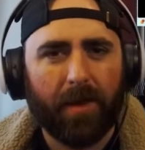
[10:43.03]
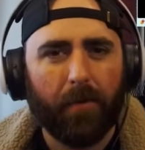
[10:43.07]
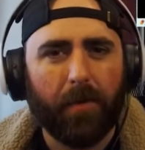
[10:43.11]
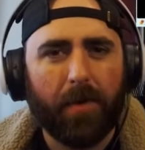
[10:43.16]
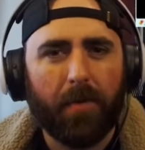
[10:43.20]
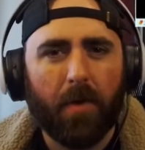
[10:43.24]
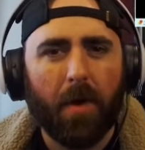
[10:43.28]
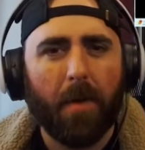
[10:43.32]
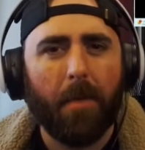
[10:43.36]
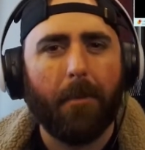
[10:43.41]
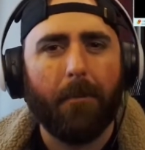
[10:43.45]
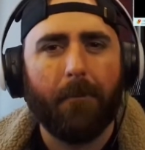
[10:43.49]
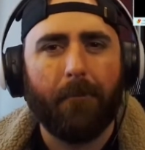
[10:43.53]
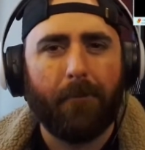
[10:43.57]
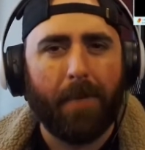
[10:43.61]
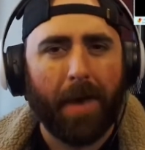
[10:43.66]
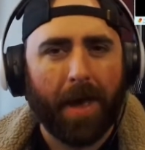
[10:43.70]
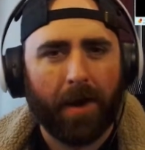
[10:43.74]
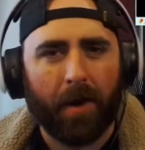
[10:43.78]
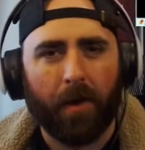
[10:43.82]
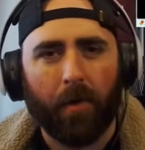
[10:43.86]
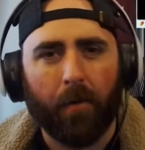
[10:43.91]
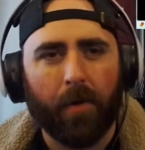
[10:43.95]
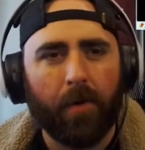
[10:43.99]
We want
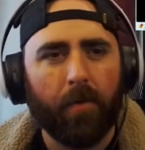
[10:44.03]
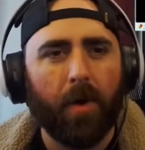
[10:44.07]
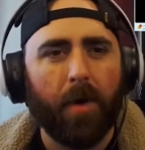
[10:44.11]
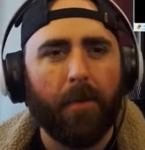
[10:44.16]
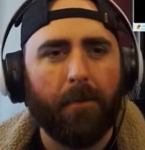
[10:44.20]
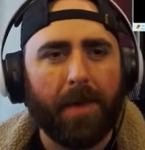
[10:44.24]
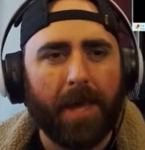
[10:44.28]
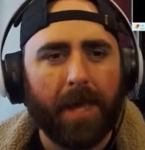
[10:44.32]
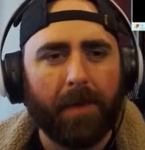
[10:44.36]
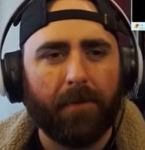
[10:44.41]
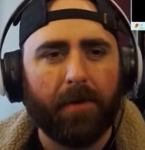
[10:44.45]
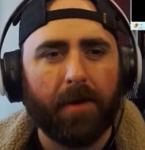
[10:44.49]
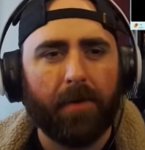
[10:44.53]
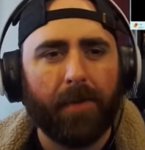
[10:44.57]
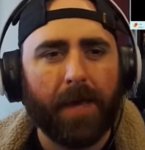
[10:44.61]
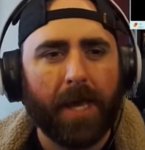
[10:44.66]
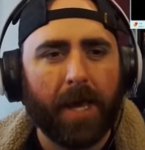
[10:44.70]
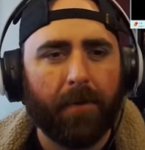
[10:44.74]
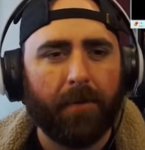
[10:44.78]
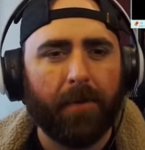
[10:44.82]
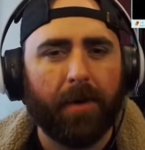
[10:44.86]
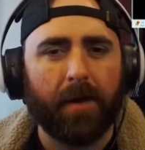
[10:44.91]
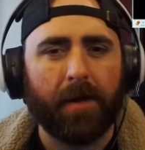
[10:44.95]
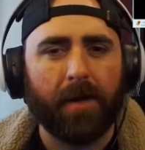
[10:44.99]
better. We want people to be
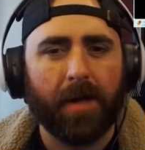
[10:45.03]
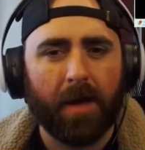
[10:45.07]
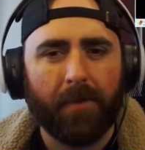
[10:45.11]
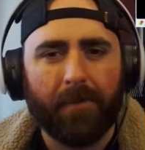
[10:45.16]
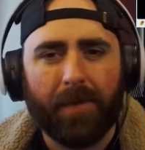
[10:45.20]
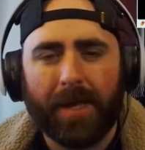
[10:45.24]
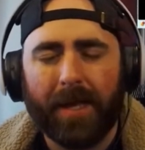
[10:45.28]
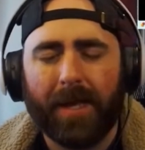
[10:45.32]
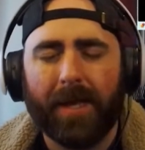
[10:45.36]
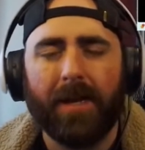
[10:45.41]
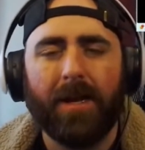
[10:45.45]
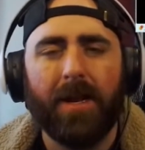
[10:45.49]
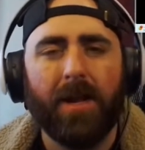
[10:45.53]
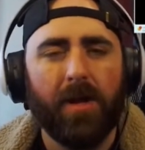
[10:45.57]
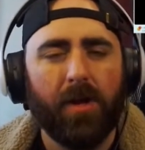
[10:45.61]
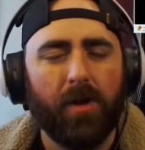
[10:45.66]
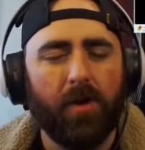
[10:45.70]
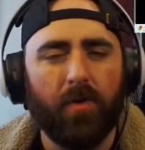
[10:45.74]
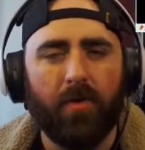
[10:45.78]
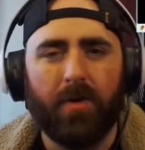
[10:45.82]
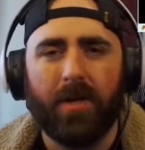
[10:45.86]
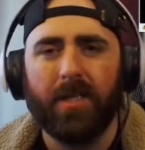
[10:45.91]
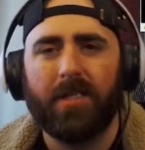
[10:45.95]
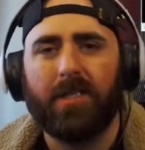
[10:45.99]
able to come in
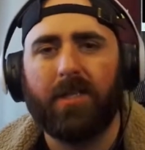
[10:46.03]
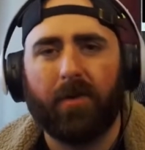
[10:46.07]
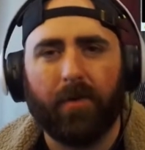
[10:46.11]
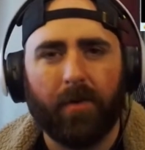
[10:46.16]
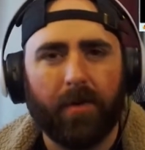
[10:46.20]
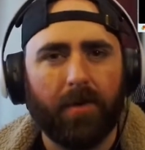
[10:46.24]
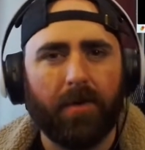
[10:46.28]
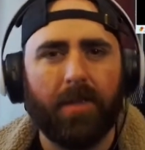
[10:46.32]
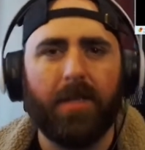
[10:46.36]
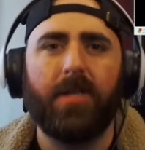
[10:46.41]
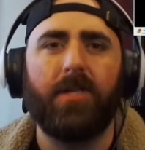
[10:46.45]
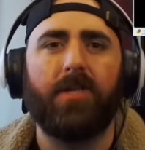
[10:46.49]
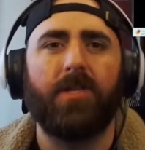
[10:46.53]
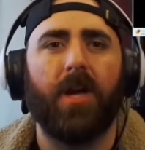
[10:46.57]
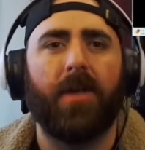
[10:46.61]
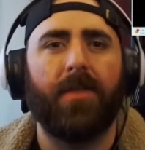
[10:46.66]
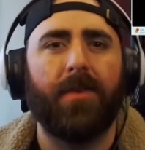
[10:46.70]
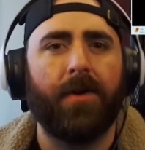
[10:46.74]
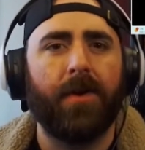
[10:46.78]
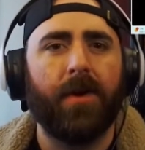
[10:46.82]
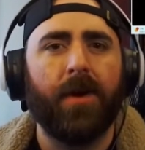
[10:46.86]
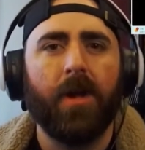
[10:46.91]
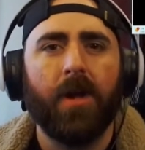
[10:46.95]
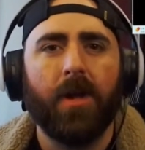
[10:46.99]
who disagree with each
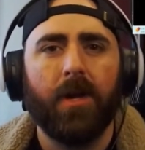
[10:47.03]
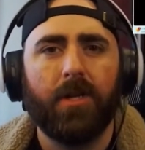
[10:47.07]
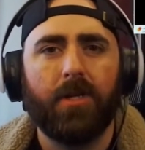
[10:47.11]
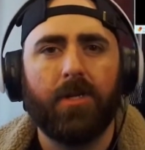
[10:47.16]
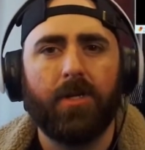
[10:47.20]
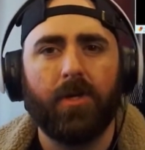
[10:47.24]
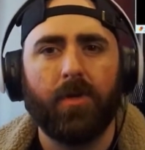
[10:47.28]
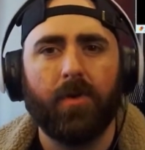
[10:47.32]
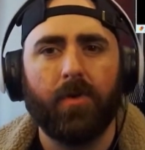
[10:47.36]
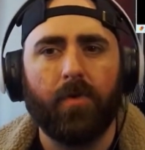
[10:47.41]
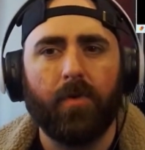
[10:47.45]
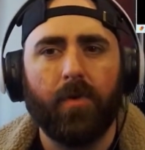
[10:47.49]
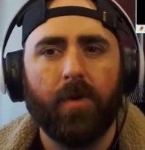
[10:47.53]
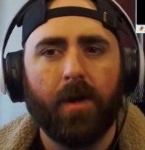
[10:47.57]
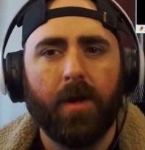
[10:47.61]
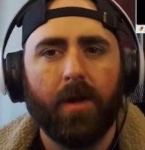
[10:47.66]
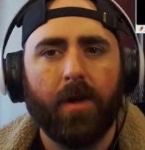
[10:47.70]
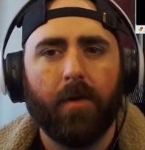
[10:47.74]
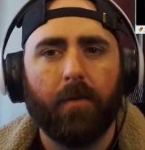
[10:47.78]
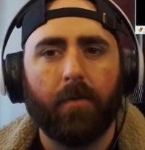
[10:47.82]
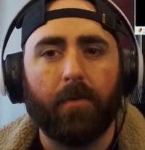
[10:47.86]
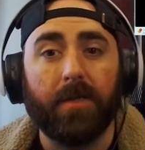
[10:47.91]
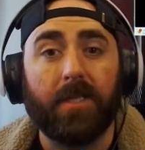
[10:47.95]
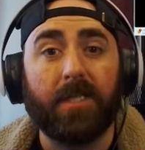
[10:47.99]
other, to
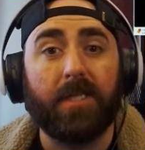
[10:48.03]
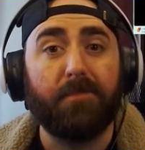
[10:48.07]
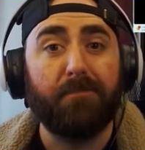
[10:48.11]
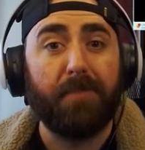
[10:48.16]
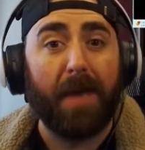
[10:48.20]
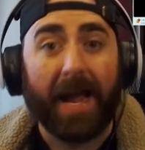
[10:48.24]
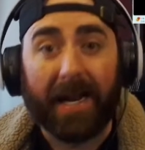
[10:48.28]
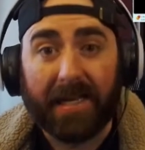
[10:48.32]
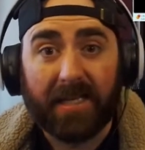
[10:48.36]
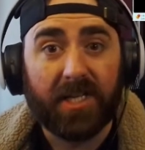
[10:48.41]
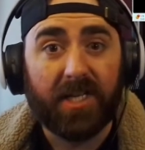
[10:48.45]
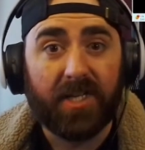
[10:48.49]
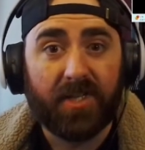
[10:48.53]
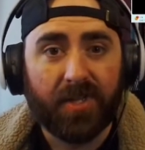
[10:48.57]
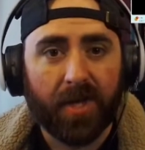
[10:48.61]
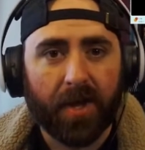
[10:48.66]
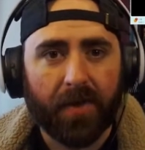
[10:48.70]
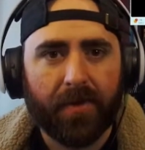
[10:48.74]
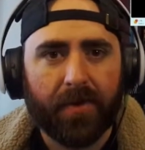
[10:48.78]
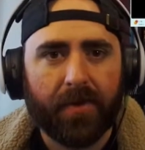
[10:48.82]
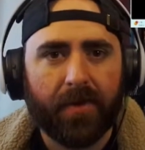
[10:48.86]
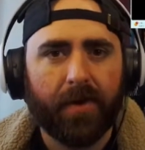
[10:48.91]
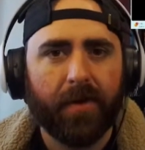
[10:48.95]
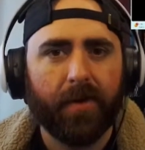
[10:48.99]
respect each
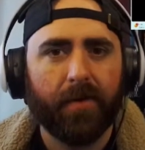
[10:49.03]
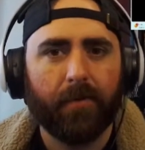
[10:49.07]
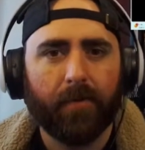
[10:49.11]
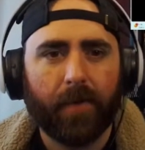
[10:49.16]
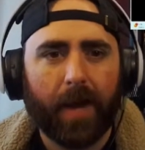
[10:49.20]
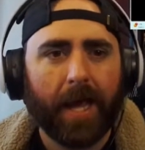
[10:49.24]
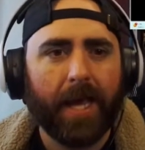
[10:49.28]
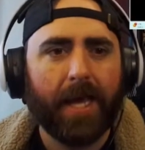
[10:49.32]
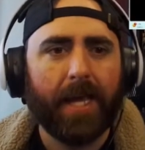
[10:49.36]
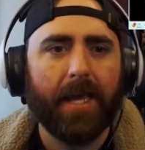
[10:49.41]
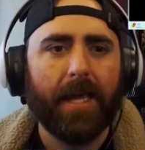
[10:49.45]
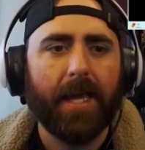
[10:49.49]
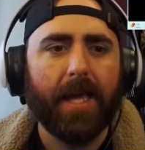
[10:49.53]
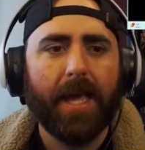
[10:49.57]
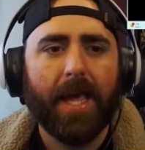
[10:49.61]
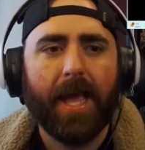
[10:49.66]
other, right?